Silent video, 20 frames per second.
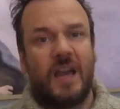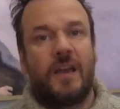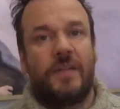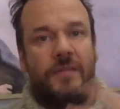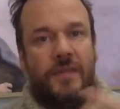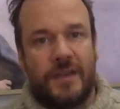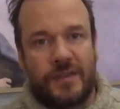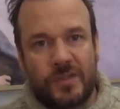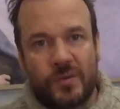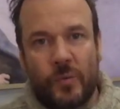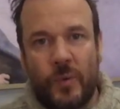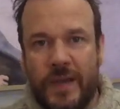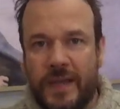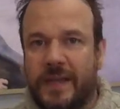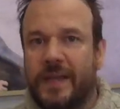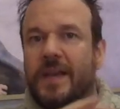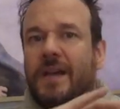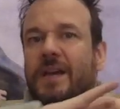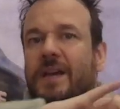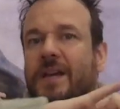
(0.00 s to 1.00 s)
This
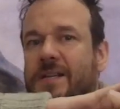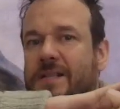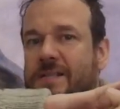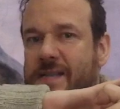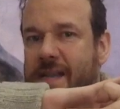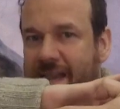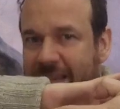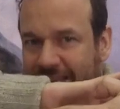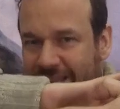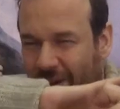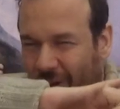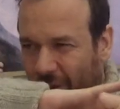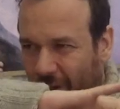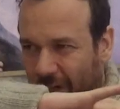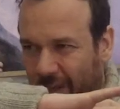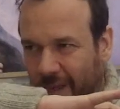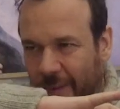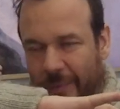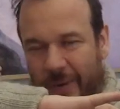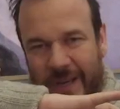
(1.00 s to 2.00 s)
week is
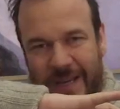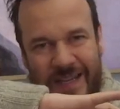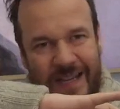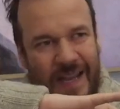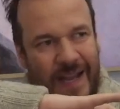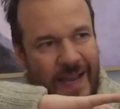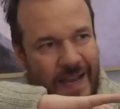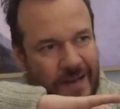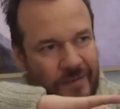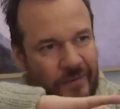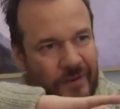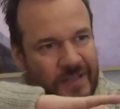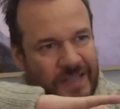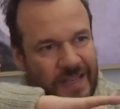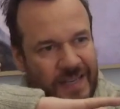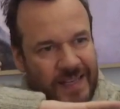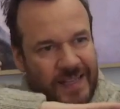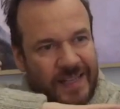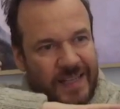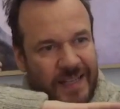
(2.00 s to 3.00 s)
all about kind of
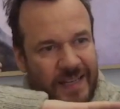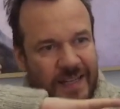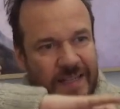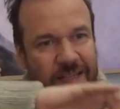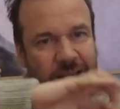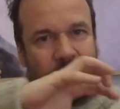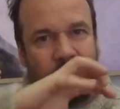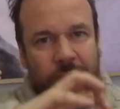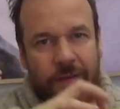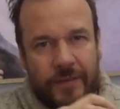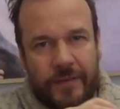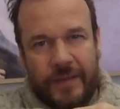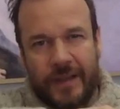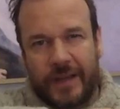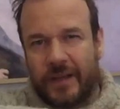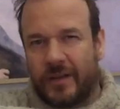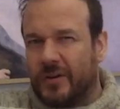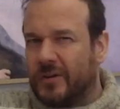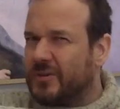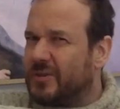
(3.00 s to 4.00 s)
articulating different
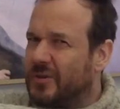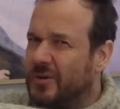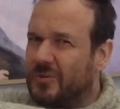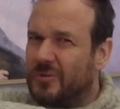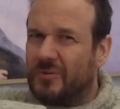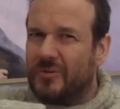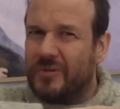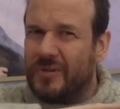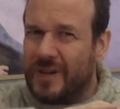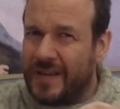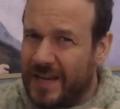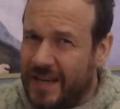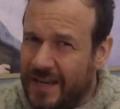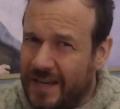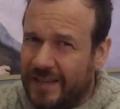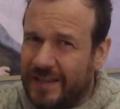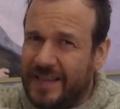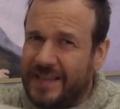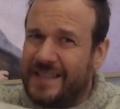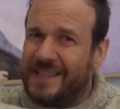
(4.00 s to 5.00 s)
thinkers who
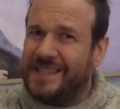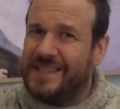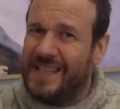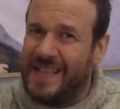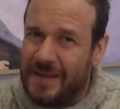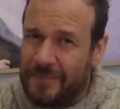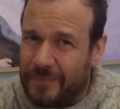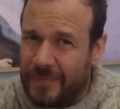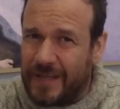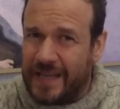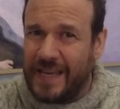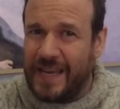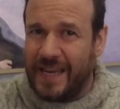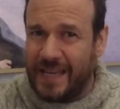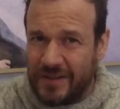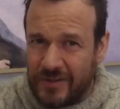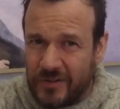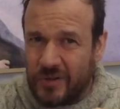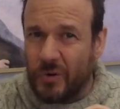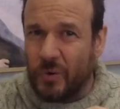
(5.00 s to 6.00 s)
really deeply
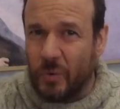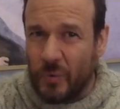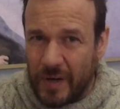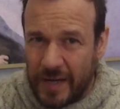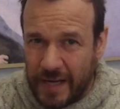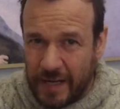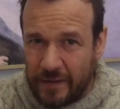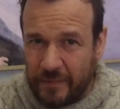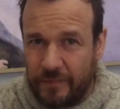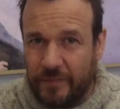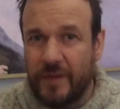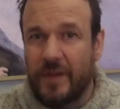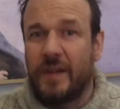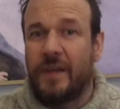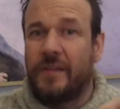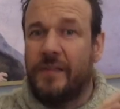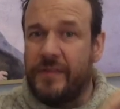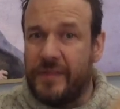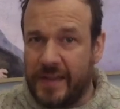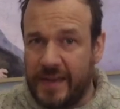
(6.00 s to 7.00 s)
interweave
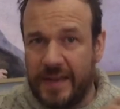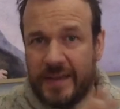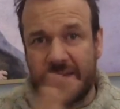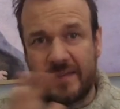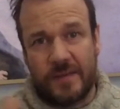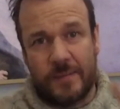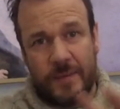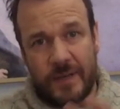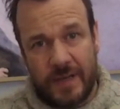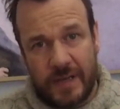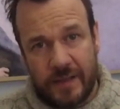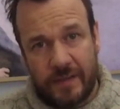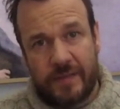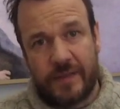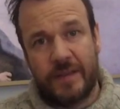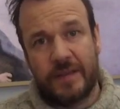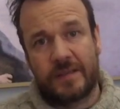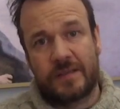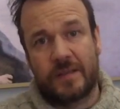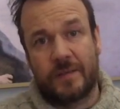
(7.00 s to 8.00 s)
theism and
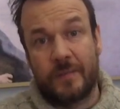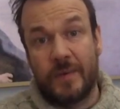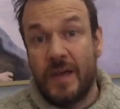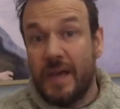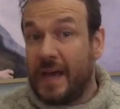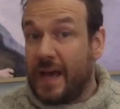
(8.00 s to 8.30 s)
atheism.